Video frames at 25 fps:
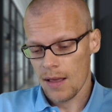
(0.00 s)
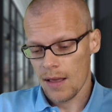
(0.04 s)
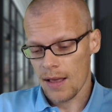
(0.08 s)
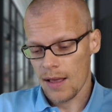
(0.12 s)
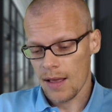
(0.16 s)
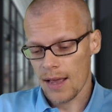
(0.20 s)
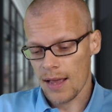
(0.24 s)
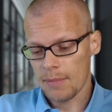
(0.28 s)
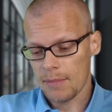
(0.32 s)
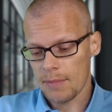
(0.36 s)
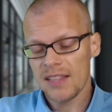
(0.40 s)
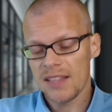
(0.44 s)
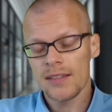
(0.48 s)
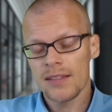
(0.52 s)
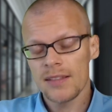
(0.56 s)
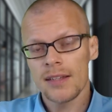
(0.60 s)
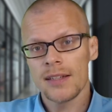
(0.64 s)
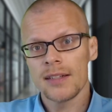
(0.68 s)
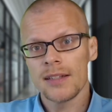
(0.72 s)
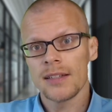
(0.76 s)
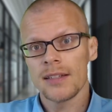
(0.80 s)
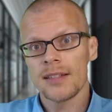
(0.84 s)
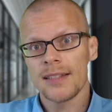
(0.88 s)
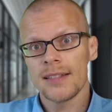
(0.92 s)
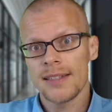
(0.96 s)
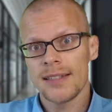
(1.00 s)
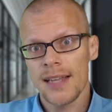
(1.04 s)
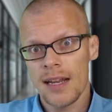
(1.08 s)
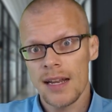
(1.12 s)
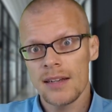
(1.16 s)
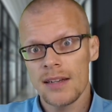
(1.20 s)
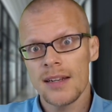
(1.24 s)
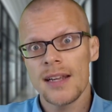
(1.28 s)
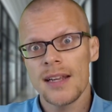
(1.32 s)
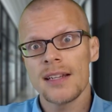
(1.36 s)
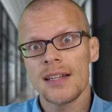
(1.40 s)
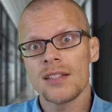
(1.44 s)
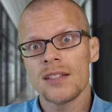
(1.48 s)
I mean, the
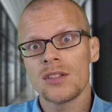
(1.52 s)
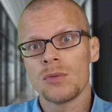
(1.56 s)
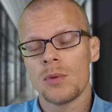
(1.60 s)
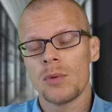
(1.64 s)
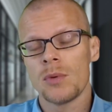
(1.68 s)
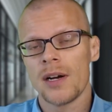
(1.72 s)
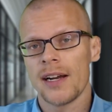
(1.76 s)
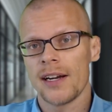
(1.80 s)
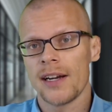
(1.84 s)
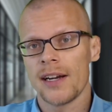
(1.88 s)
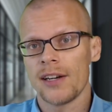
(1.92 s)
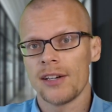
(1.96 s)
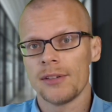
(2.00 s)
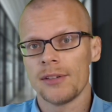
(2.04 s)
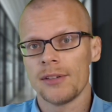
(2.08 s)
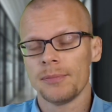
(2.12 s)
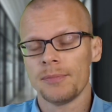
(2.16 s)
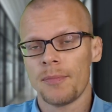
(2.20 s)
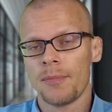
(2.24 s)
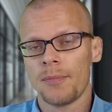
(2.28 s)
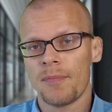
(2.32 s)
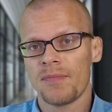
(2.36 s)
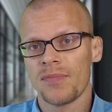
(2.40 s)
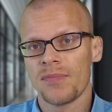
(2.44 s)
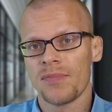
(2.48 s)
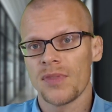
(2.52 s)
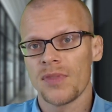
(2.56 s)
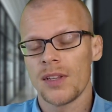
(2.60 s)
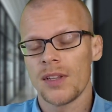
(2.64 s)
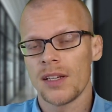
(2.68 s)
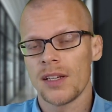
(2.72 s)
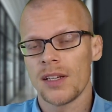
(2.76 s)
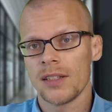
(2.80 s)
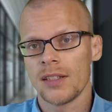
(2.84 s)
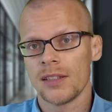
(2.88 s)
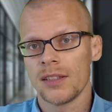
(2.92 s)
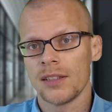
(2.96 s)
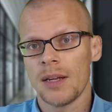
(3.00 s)
settings where
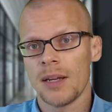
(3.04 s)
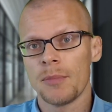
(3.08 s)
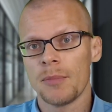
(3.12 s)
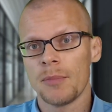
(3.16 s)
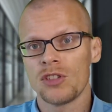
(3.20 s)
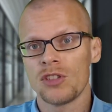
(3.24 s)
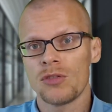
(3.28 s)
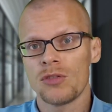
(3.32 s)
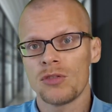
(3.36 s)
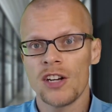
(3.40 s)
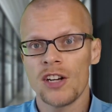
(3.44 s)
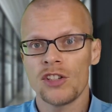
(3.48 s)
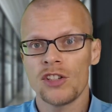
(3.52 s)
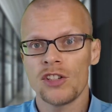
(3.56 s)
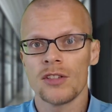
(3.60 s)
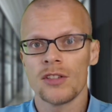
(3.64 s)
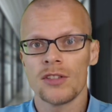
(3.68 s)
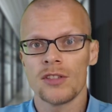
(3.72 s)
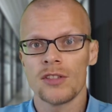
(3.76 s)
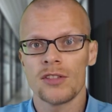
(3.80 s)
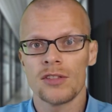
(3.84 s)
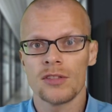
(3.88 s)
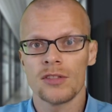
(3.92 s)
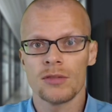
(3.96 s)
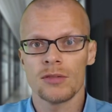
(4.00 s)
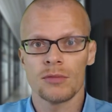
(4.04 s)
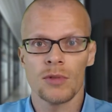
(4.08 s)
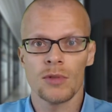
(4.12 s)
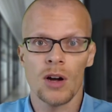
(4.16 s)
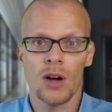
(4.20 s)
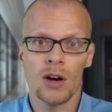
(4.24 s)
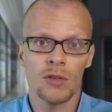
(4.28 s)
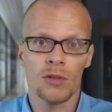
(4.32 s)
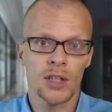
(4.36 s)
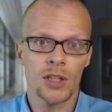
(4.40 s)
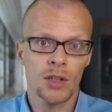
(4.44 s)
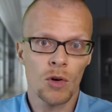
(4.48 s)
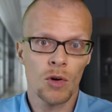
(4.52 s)
the demonstrations
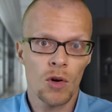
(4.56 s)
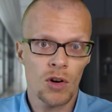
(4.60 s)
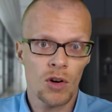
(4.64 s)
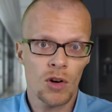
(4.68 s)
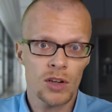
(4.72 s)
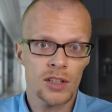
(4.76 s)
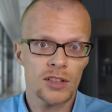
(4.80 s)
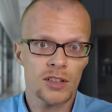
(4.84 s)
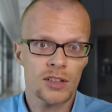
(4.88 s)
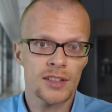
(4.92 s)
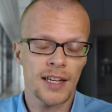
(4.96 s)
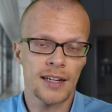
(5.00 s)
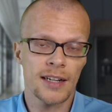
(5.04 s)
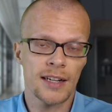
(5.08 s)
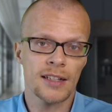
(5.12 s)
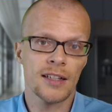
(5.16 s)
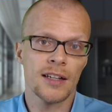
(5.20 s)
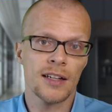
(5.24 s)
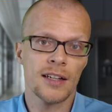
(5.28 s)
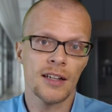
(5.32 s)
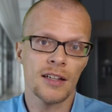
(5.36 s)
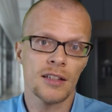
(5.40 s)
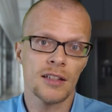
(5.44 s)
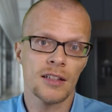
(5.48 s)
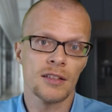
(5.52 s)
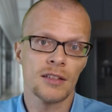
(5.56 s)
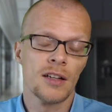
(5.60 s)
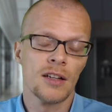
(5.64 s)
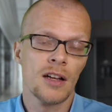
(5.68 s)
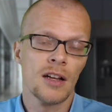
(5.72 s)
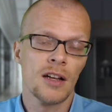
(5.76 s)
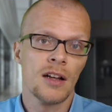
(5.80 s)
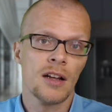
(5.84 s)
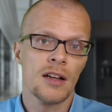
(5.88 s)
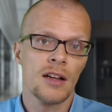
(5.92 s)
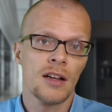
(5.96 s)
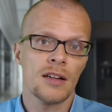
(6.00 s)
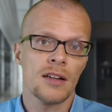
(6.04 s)
are recorded, there are
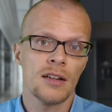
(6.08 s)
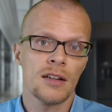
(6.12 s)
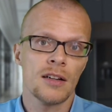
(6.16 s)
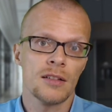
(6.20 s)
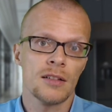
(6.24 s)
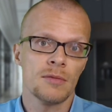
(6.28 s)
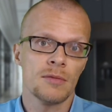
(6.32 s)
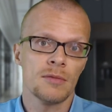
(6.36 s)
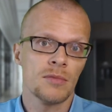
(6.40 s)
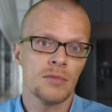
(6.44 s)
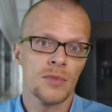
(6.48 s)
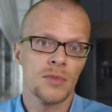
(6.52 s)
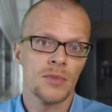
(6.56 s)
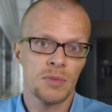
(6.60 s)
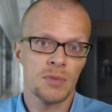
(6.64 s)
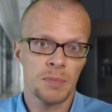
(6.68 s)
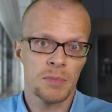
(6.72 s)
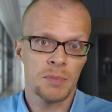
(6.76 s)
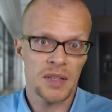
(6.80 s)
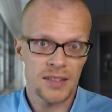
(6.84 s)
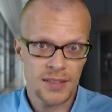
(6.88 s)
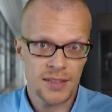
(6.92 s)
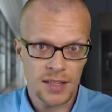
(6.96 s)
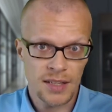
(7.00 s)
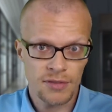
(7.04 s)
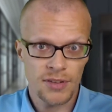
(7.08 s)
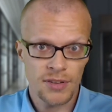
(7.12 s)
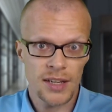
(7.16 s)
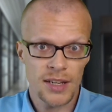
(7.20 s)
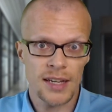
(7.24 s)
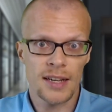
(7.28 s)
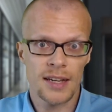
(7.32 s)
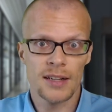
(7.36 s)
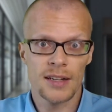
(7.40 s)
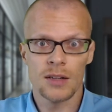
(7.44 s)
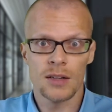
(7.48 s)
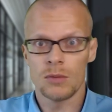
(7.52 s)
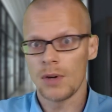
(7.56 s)
specific
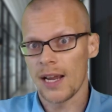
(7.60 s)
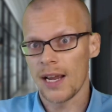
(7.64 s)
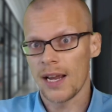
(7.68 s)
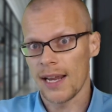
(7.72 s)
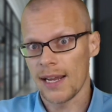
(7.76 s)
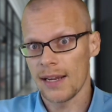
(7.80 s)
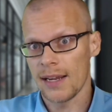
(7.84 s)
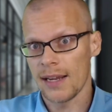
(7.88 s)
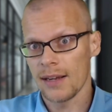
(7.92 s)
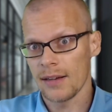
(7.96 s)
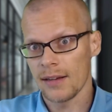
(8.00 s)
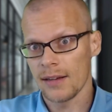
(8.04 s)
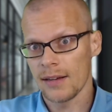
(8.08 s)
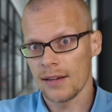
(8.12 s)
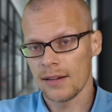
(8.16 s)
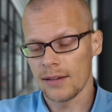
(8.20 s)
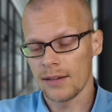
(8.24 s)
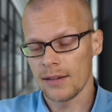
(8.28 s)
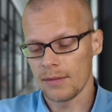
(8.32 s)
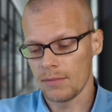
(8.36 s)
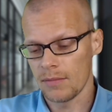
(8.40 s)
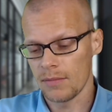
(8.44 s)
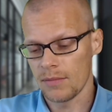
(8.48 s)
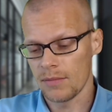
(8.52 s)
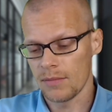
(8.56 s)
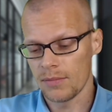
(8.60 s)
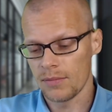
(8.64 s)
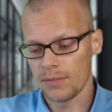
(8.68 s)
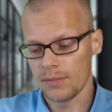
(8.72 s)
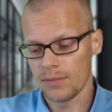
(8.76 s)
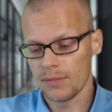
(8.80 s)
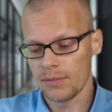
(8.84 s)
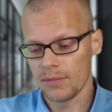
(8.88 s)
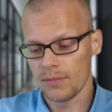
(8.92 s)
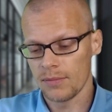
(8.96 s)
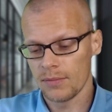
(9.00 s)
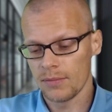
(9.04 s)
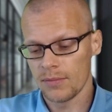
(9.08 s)
in a way.
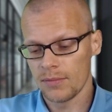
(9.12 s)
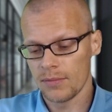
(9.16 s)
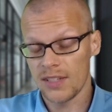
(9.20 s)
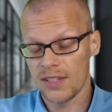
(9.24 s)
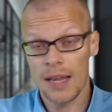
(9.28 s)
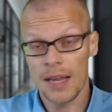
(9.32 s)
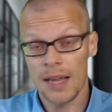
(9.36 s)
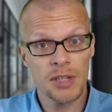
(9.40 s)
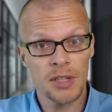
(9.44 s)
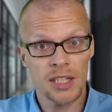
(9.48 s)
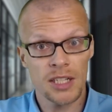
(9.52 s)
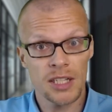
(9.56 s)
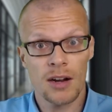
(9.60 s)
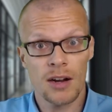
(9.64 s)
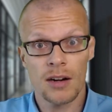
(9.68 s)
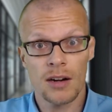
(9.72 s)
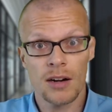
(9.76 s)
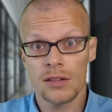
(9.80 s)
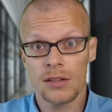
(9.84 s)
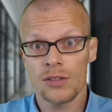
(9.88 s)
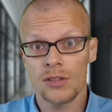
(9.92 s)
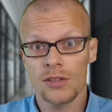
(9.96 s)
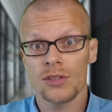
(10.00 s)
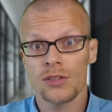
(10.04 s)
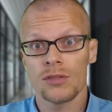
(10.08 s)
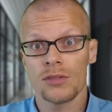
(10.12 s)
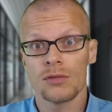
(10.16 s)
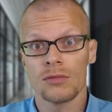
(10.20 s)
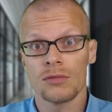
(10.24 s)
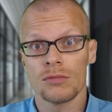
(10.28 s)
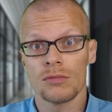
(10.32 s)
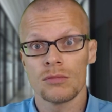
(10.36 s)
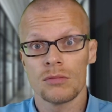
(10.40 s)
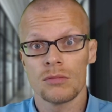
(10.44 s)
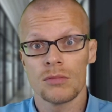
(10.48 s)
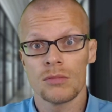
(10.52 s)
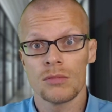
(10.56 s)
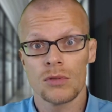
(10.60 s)
Seminars,
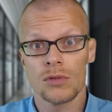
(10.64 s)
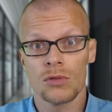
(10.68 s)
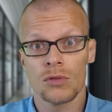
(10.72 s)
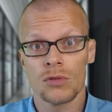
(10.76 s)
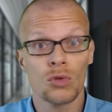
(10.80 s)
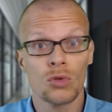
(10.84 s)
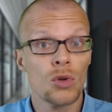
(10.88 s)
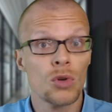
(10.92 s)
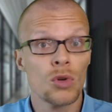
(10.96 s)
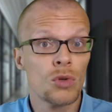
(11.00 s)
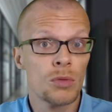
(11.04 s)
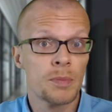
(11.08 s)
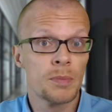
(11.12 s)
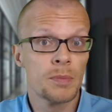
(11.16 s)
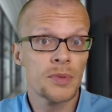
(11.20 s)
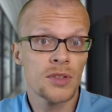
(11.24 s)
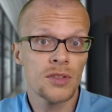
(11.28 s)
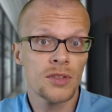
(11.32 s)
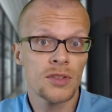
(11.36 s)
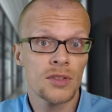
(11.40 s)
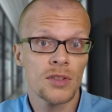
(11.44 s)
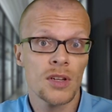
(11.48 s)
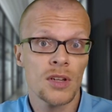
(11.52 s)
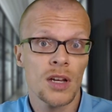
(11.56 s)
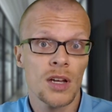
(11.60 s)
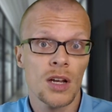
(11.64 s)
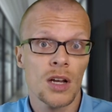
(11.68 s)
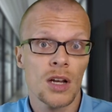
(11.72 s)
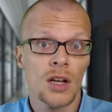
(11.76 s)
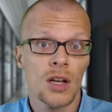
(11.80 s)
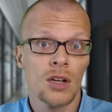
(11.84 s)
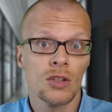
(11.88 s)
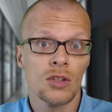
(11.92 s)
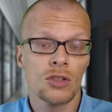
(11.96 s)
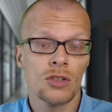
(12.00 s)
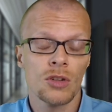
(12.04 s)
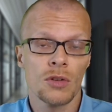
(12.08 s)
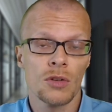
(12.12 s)
groups,
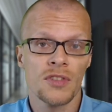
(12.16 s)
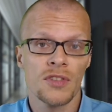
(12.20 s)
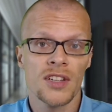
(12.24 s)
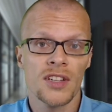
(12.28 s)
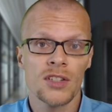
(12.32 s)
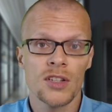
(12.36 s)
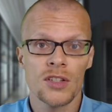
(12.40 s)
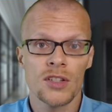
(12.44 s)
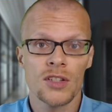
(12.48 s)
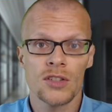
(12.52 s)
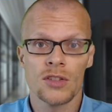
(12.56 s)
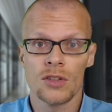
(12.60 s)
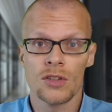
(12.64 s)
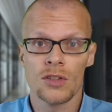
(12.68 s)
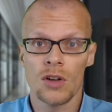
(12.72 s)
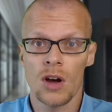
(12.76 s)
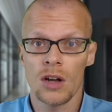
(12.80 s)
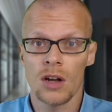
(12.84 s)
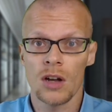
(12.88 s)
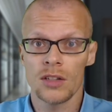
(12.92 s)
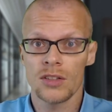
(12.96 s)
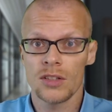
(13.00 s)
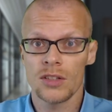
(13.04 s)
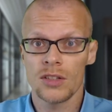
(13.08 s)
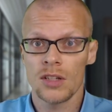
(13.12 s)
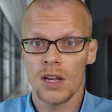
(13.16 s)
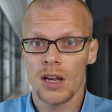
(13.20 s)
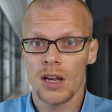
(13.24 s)
so this is not